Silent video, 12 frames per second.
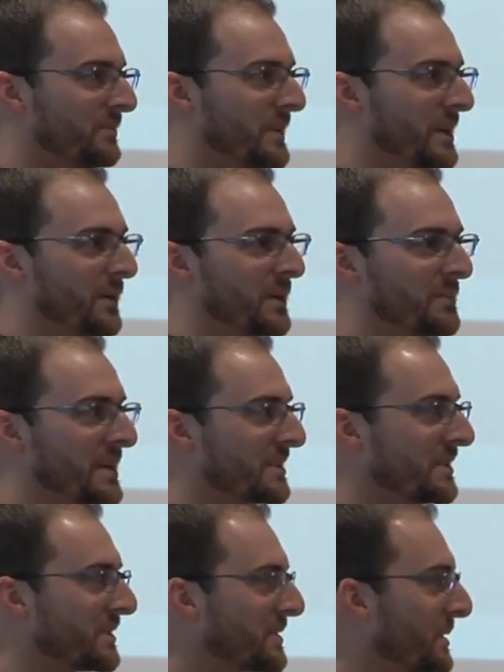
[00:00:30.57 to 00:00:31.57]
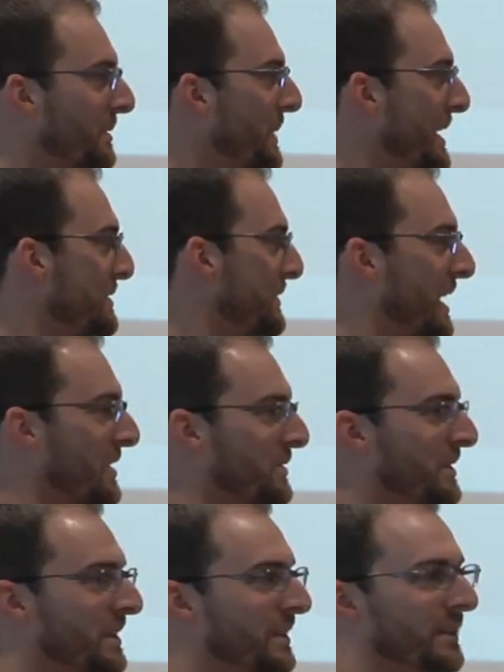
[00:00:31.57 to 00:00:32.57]
here with business or
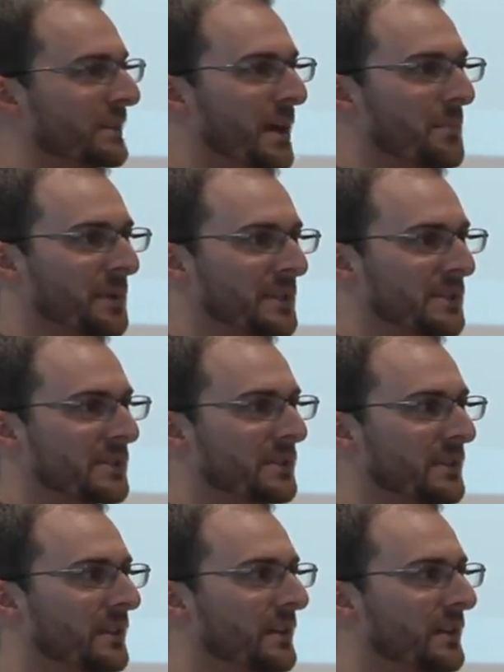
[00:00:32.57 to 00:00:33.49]
manufacturing or companies?